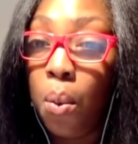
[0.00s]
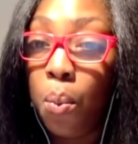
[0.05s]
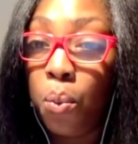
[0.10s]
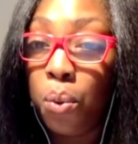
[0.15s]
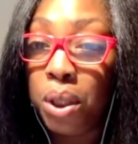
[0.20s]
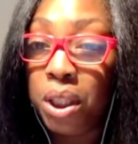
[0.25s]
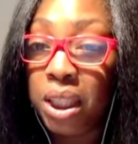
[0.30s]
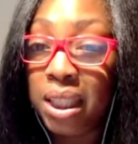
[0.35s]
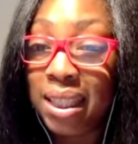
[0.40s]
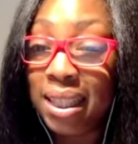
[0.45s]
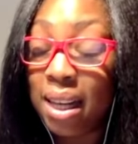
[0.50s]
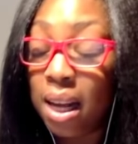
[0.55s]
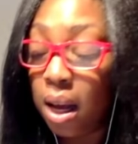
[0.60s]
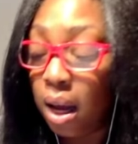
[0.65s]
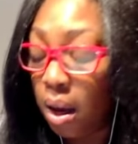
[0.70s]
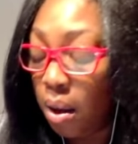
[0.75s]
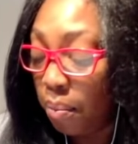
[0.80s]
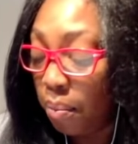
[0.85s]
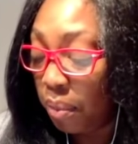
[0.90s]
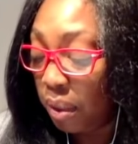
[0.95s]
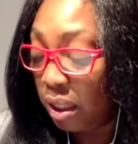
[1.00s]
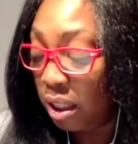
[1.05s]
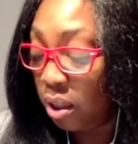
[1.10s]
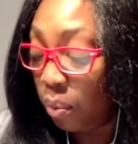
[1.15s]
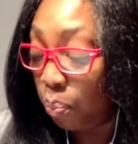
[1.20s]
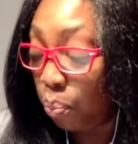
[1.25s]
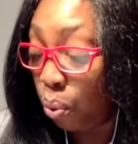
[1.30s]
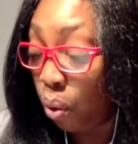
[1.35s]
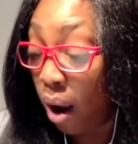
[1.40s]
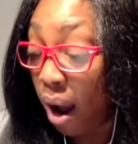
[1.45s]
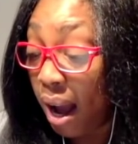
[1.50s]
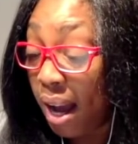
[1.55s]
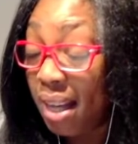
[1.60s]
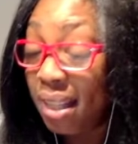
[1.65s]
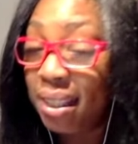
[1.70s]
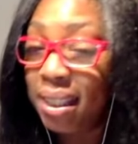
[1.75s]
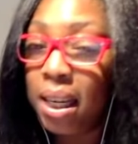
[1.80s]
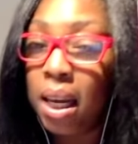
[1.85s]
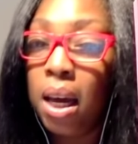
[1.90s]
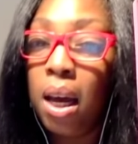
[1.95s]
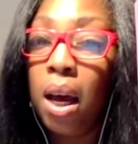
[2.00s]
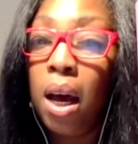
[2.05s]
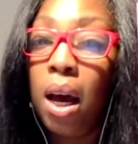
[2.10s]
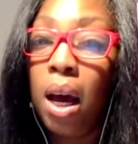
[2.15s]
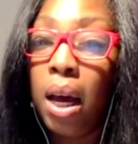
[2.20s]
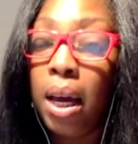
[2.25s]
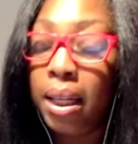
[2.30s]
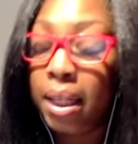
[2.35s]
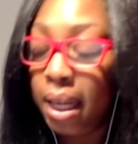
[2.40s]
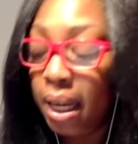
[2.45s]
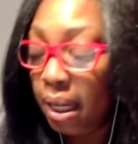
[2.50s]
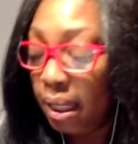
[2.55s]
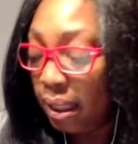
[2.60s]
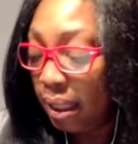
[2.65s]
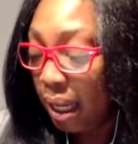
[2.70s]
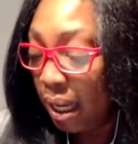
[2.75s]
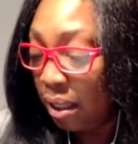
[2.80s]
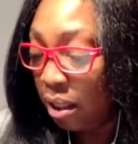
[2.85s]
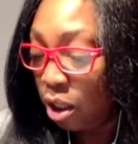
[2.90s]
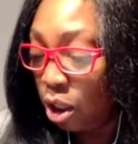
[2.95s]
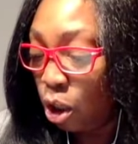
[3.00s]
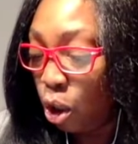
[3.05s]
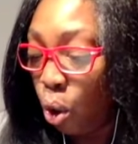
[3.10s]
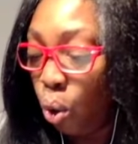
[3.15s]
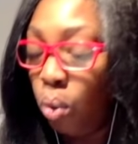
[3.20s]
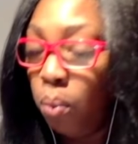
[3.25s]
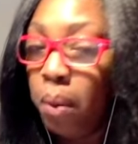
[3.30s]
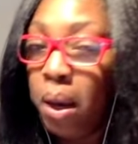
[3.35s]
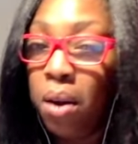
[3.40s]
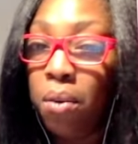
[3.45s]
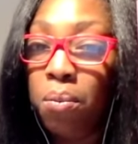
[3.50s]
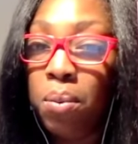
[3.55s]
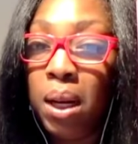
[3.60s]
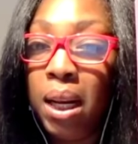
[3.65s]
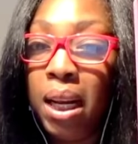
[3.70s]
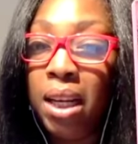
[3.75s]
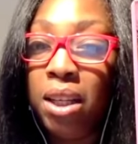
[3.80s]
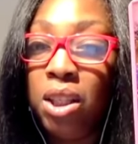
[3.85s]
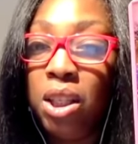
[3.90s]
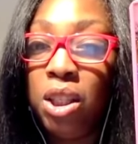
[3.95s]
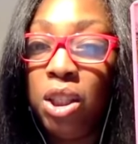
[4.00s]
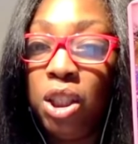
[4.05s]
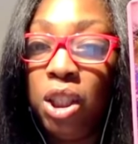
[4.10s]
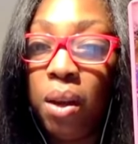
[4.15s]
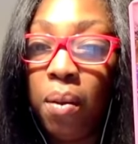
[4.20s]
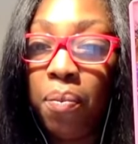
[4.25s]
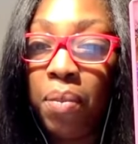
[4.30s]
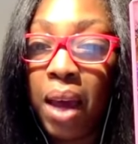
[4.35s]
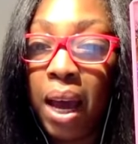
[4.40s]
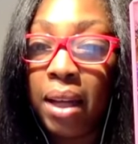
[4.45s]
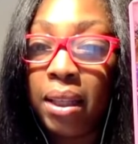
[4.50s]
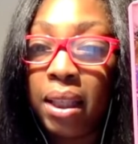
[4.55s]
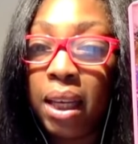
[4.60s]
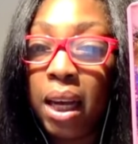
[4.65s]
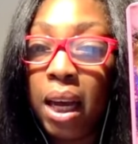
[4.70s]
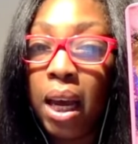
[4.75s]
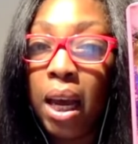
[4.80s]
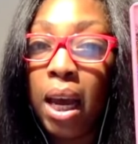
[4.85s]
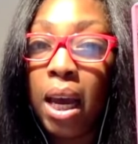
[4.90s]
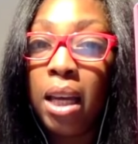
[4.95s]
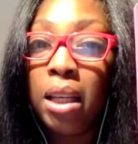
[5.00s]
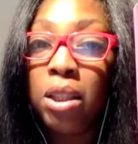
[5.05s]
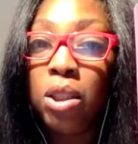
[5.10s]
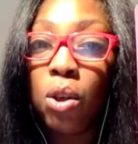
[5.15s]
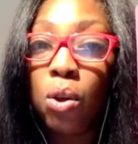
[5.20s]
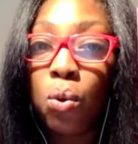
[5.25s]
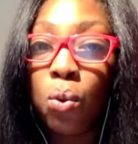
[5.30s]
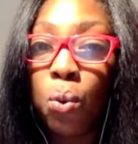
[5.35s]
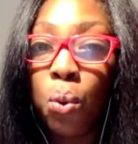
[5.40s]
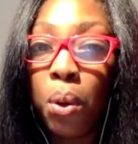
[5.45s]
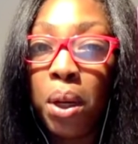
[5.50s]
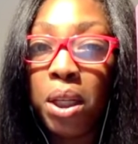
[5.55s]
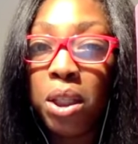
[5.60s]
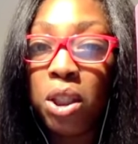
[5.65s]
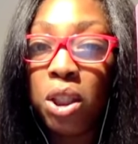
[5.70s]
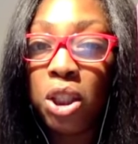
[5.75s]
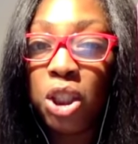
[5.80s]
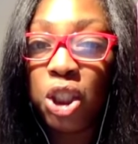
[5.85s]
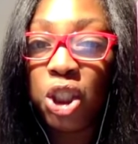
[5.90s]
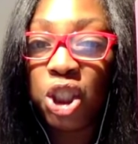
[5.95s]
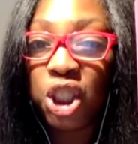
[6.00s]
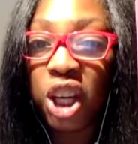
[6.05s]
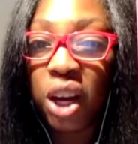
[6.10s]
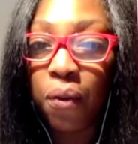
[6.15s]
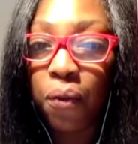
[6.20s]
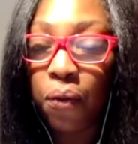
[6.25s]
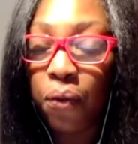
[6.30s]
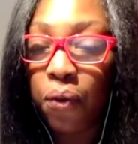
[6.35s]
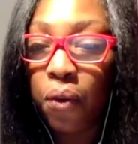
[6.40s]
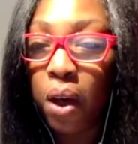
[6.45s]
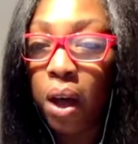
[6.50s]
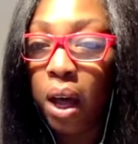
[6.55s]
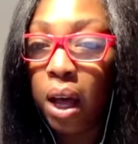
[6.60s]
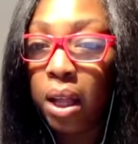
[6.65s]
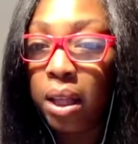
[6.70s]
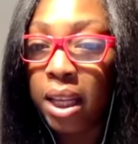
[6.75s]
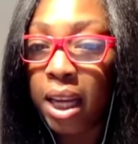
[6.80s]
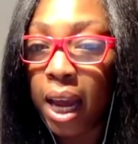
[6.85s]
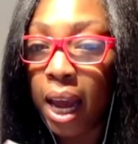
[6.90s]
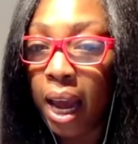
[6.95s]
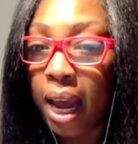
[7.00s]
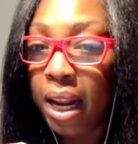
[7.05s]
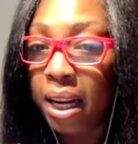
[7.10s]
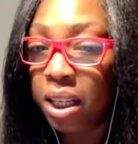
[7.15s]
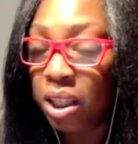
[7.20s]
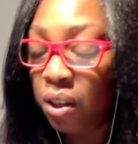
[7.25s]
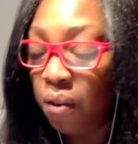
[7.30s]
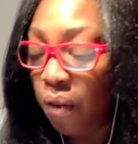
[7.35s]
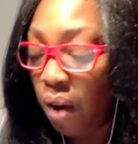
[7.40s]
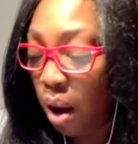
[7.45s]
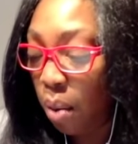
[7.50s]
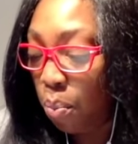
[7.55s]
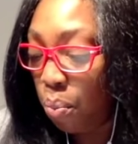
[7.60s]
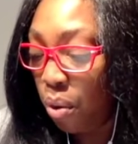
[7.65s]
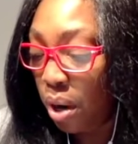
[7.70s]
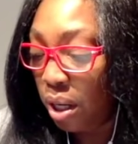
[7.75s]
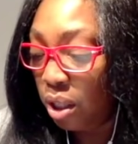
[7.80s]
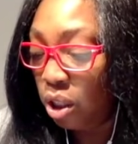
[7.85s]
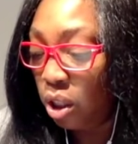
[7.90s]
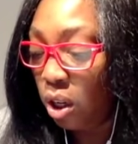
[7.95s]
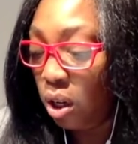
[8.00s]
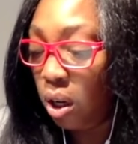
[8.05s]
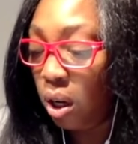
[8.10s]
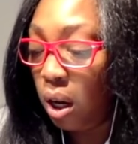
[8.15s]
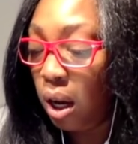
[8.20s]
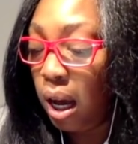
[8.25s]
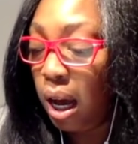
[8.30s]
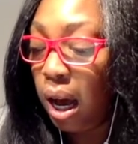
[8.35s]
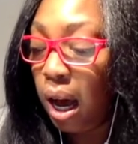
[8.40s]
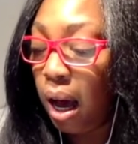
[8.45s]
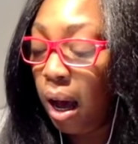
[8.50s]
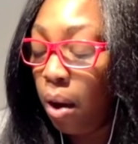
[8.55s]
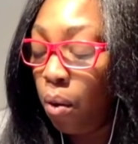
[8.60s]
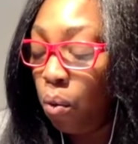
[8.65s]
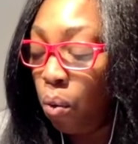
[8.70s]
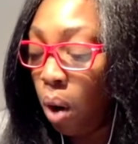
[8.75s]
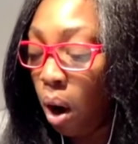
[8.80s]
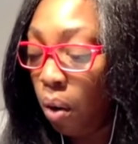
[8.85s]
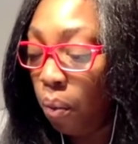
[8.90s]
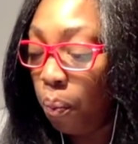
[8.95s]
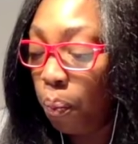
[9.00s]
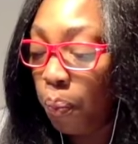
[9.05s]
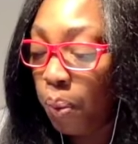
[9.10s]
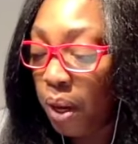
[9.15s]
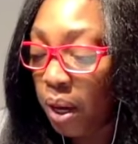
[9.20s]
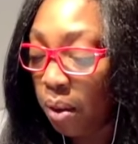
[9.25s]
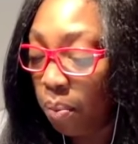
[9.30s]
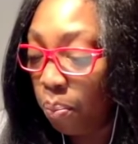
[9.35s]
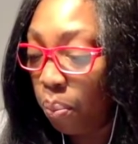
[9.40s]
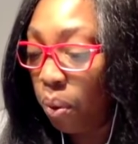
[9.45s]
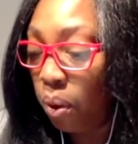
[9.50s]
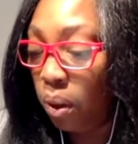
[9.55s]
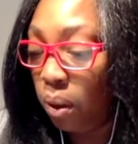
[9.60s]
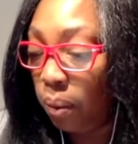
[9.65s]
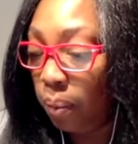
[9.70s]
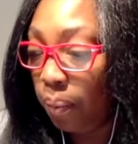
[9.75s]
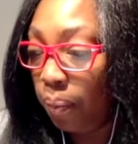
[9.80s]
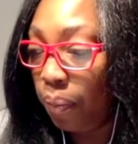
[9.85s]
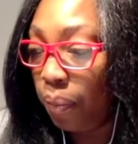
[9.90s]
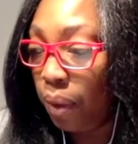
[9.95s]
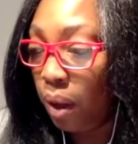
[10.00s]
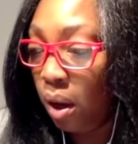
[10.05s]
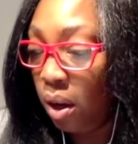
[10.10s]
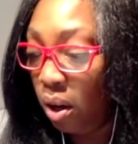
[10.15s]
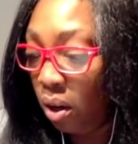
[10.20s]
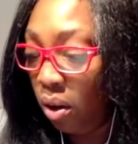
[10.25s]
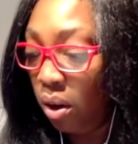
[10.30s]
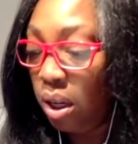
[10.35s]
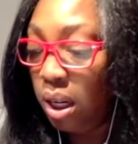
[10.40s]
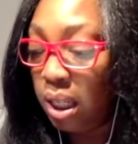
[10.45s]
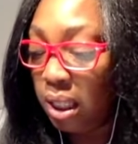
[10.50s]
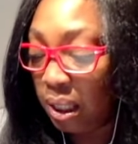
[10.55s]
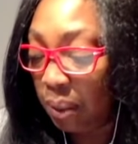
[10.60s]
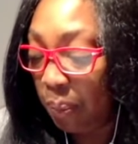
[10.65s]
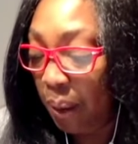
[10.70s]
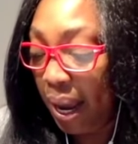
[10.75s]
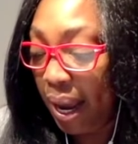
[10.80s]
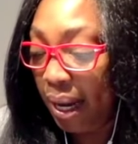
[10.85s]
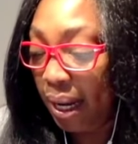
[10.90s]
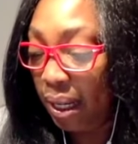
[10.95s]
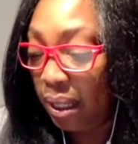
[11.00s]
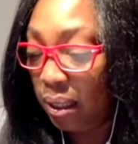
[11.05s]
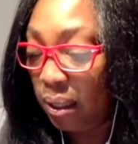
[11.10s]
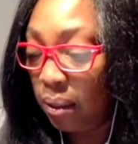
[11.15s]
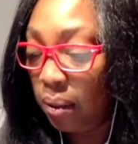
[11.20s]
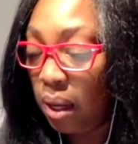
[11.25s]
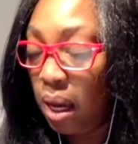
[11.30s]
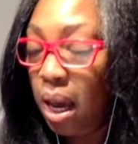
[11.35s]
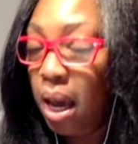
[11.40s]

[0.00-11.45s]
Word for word: which is surprise, it is a soulmate relationship that is going to shift the energy vibration around people on this planet.